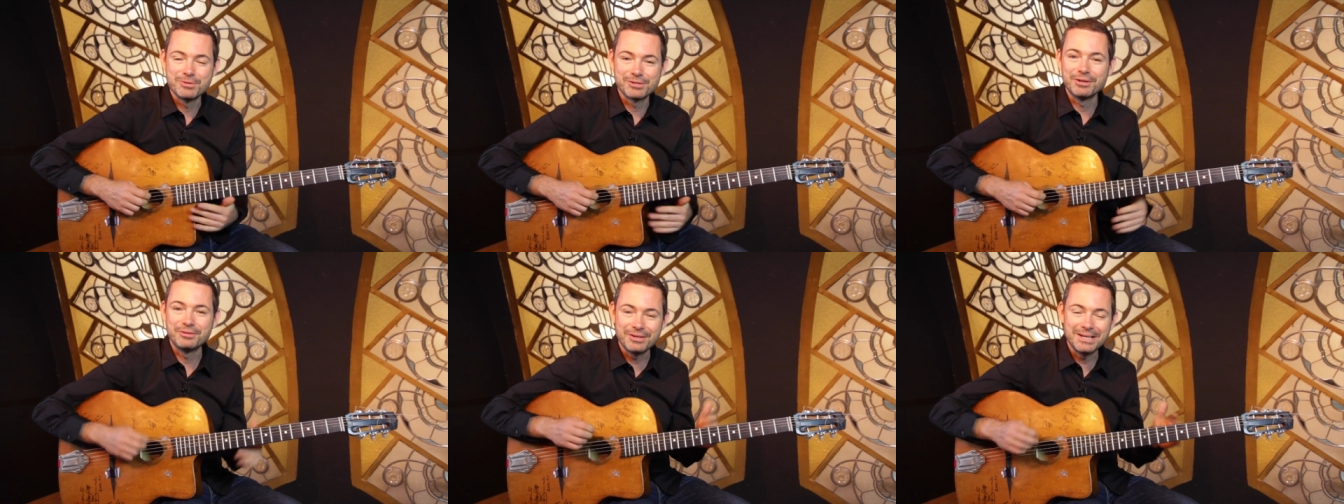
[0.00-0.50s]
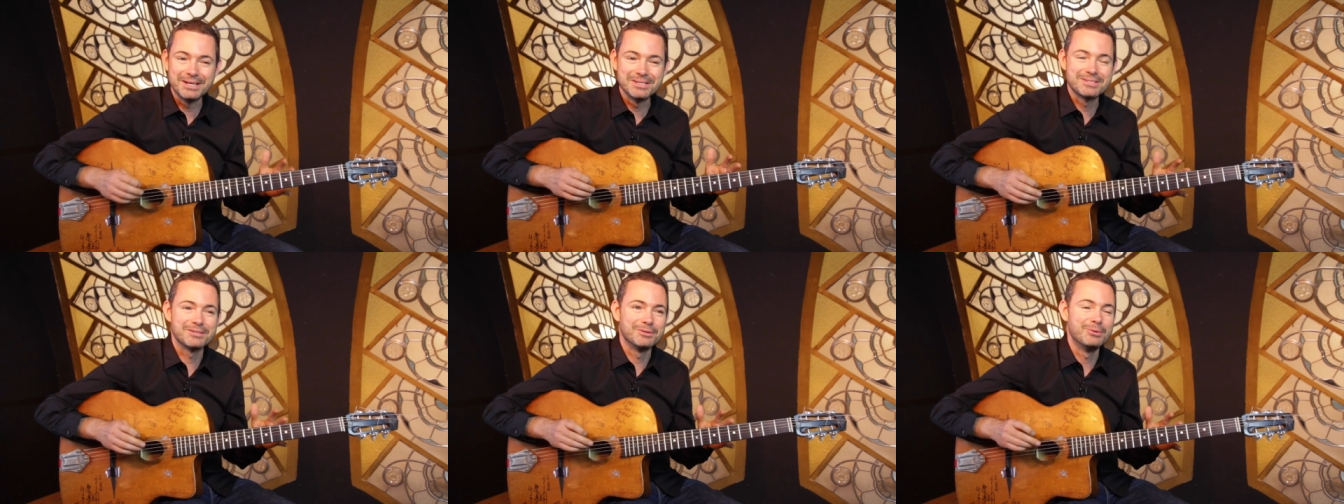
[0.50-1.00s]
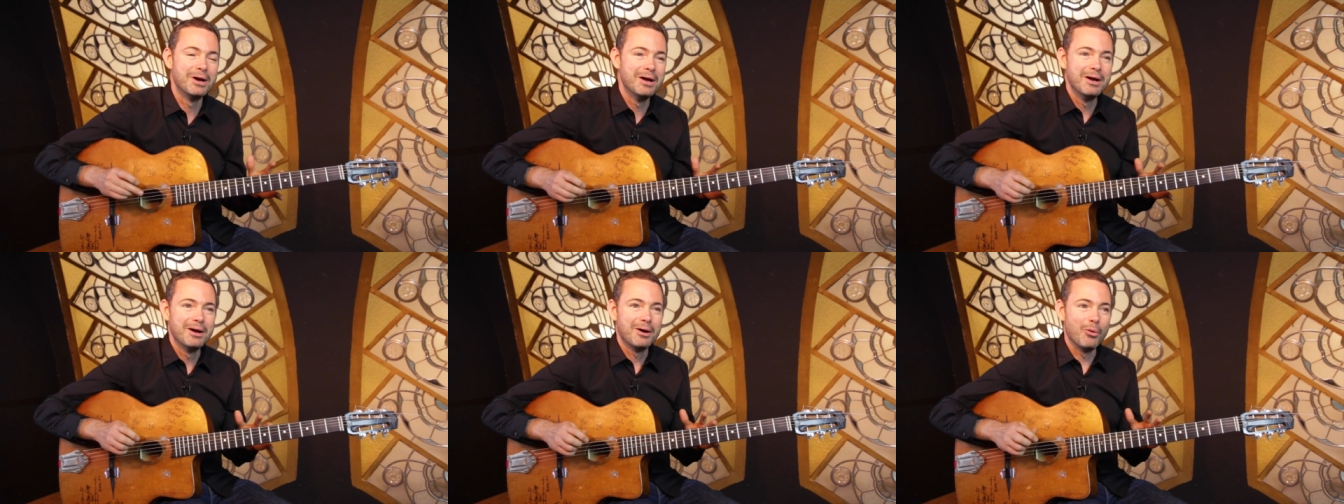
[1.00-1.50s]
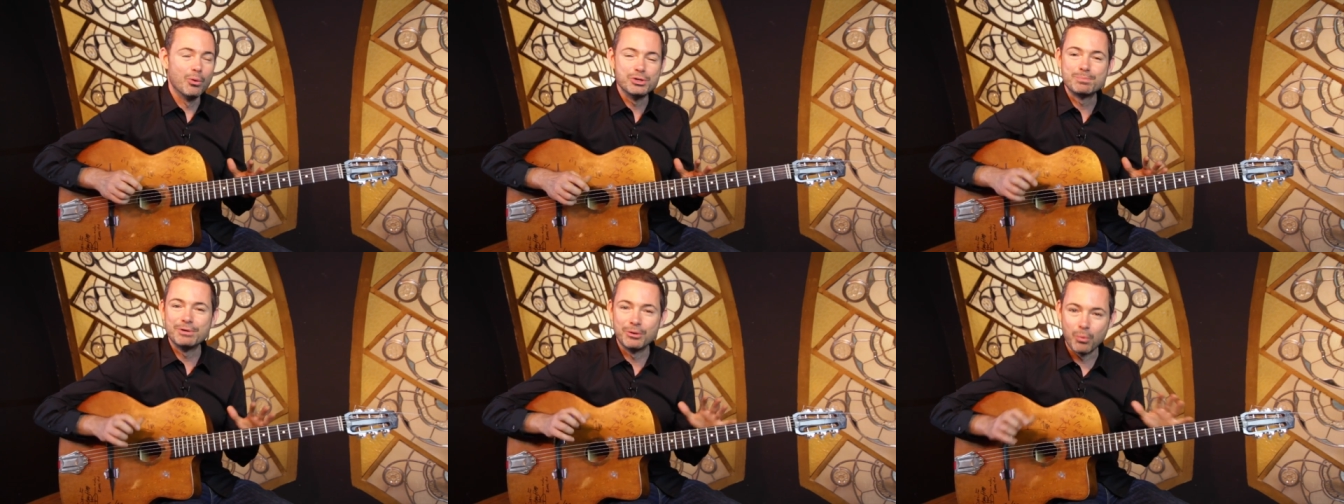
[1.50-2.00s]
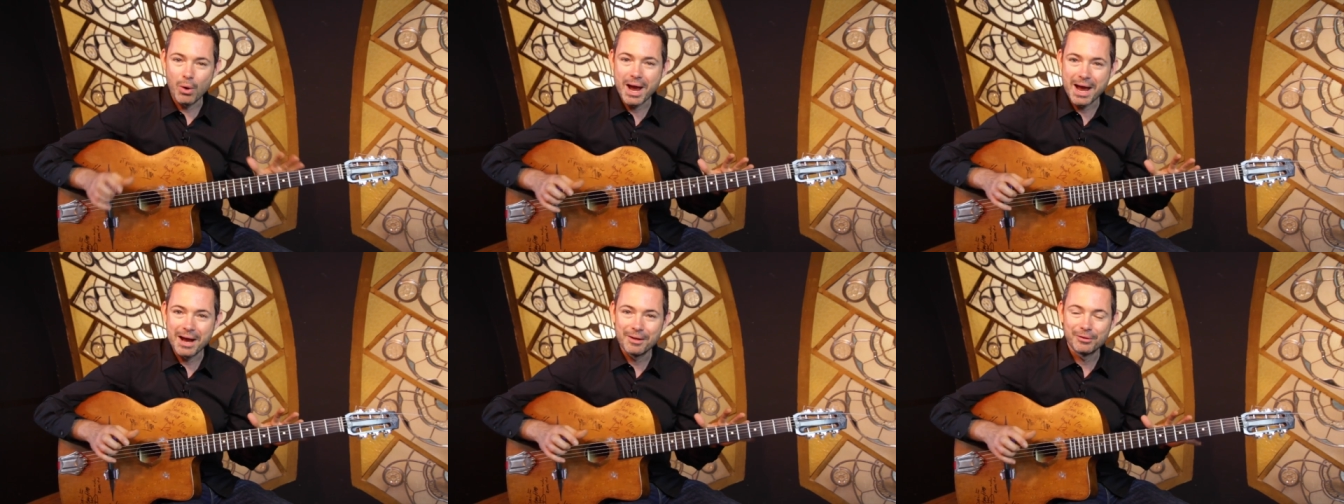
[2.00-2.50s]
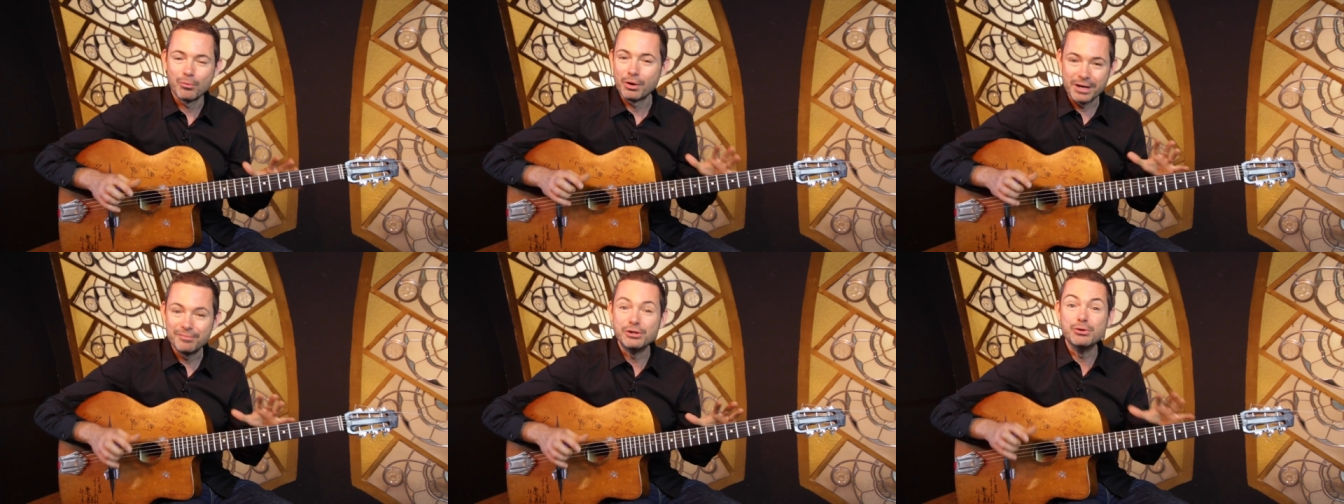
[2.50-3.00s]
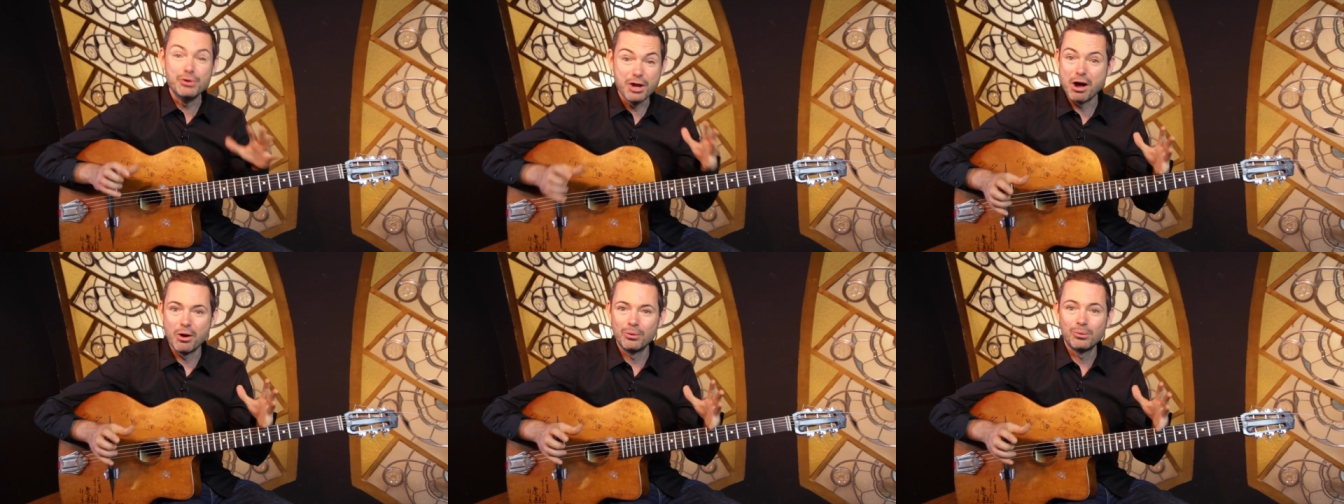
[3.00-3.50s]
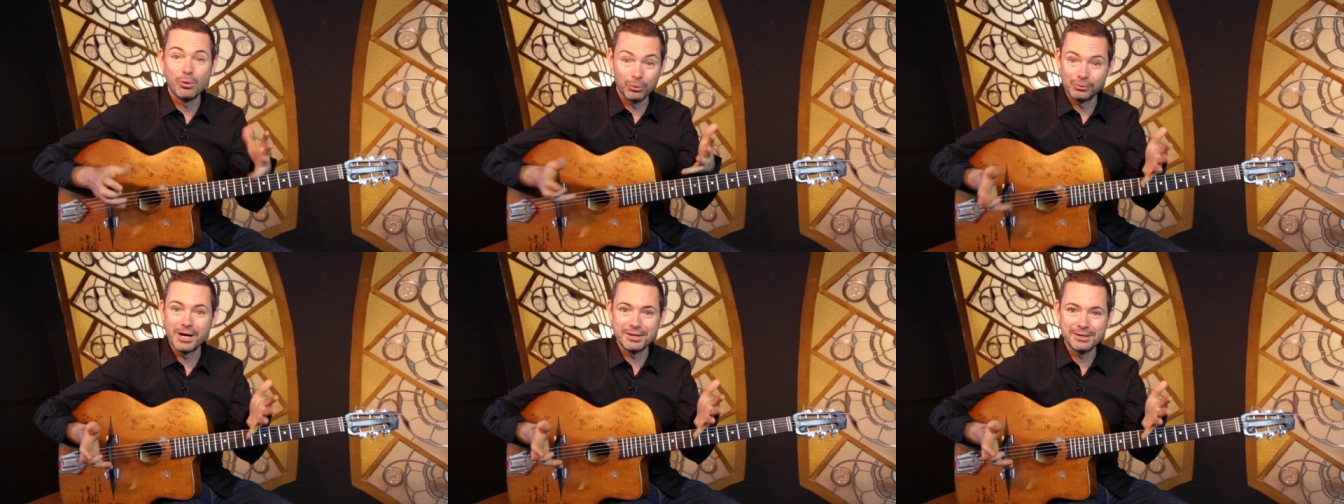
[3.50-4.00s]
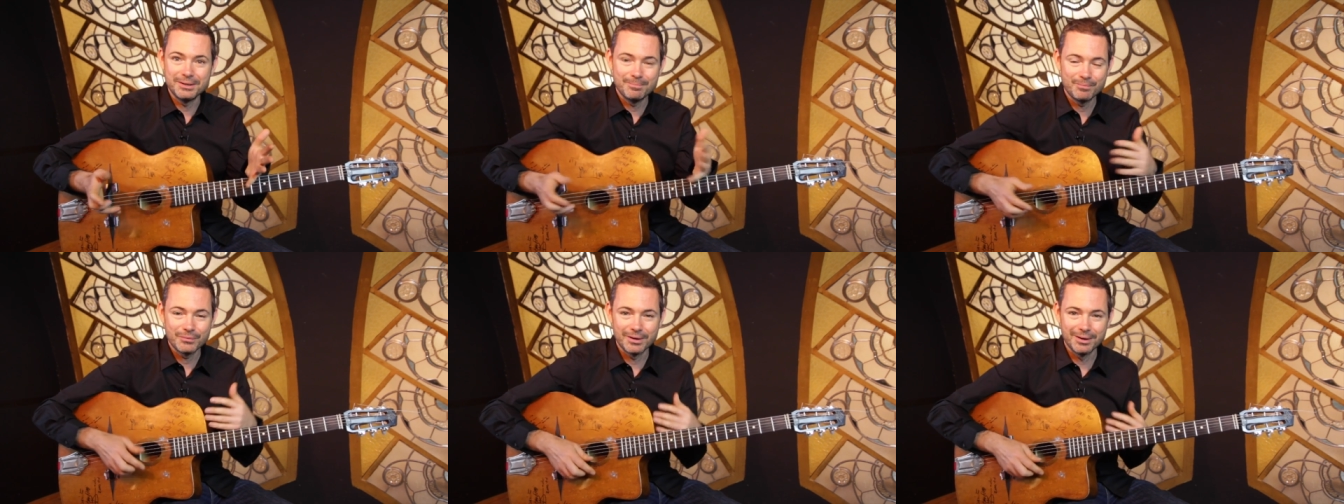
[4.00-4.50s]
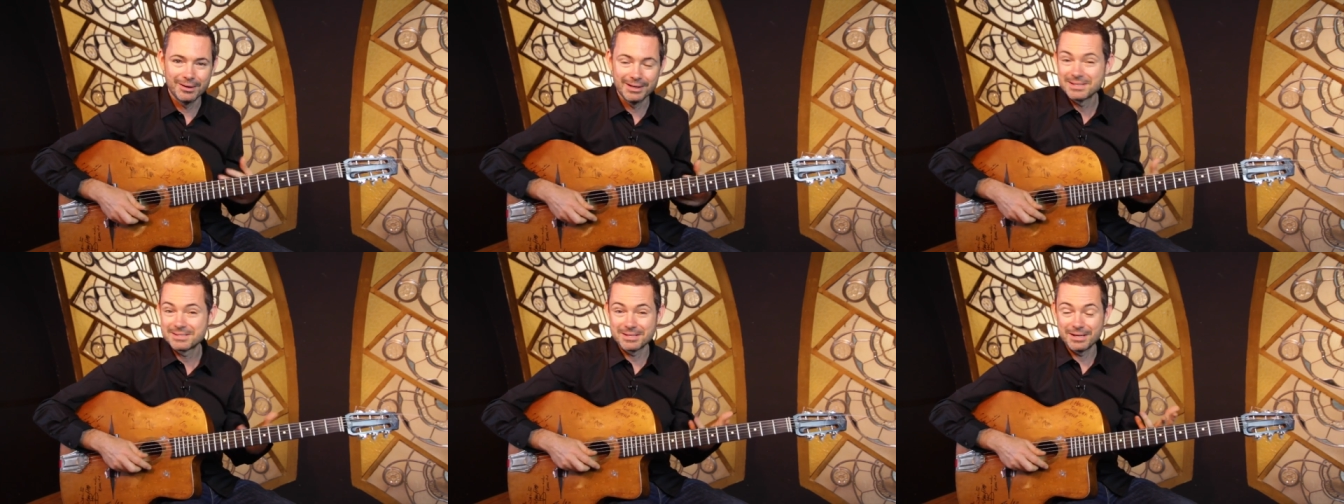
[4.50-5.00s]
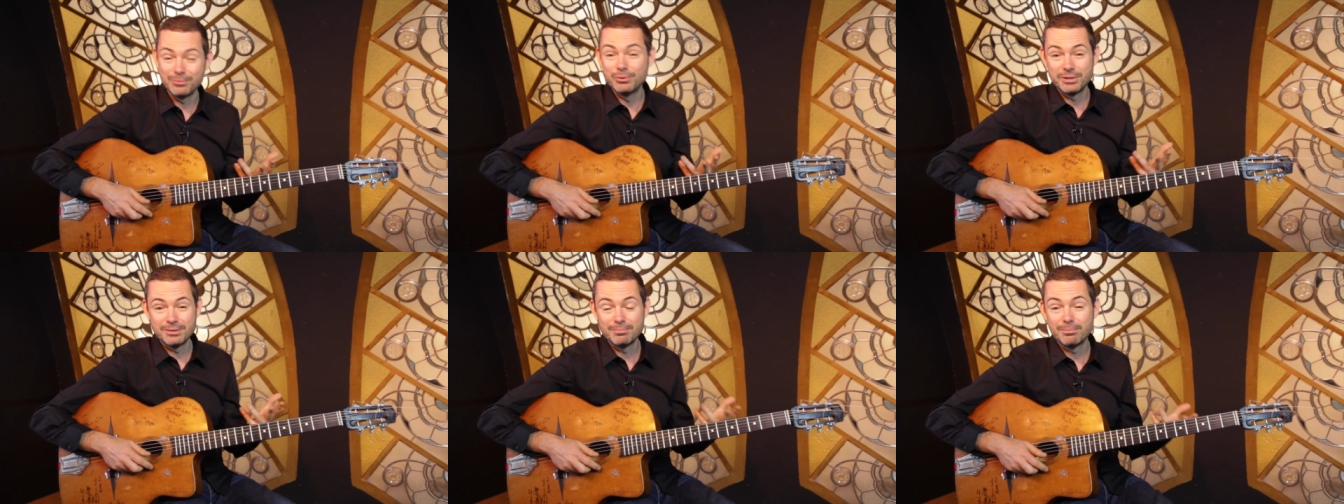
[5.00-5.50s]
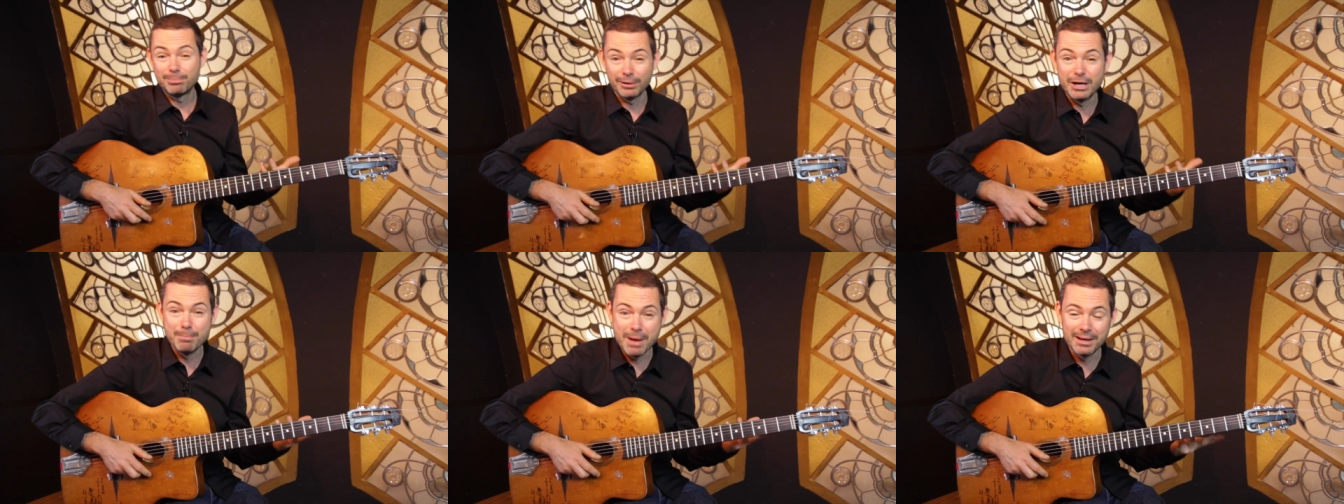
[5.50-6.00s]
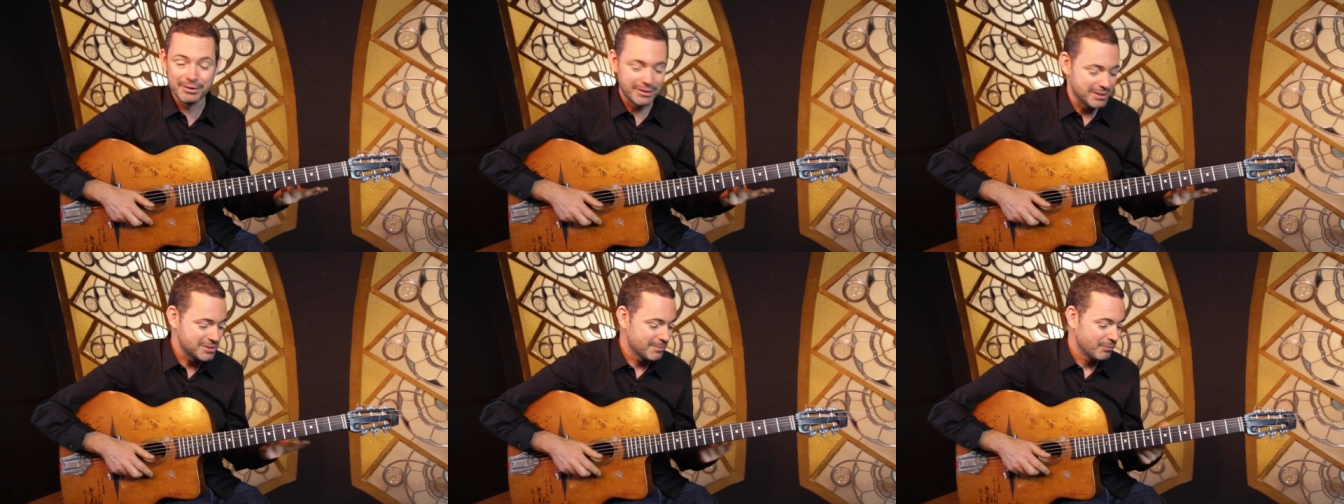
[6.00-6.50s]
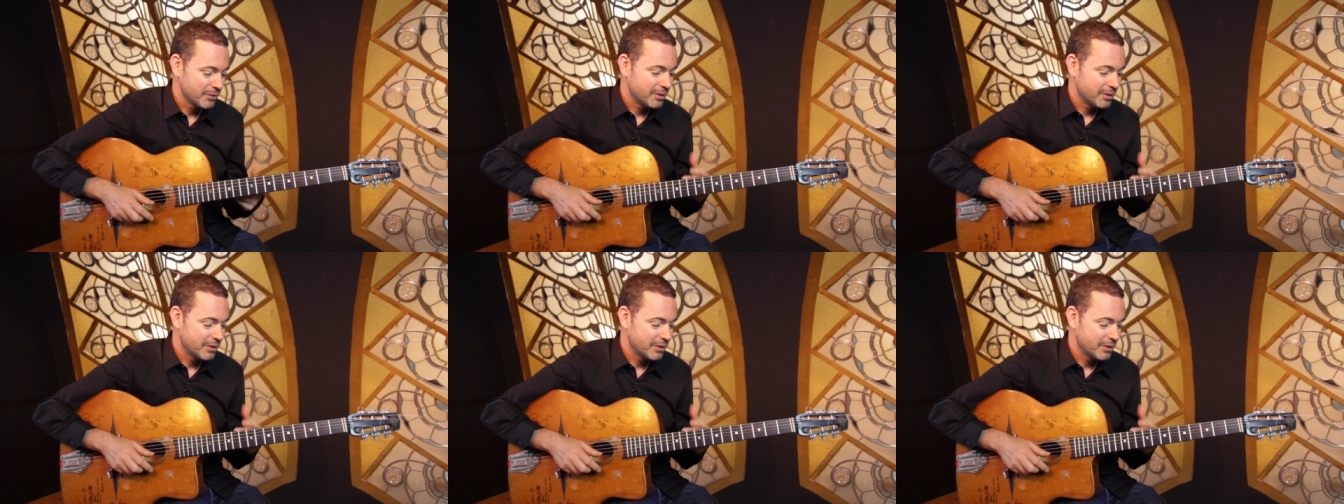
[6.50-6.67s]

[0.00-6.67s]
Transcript: So the thing is to always be aware that whatever you know already, uh, let's say within playing melodies,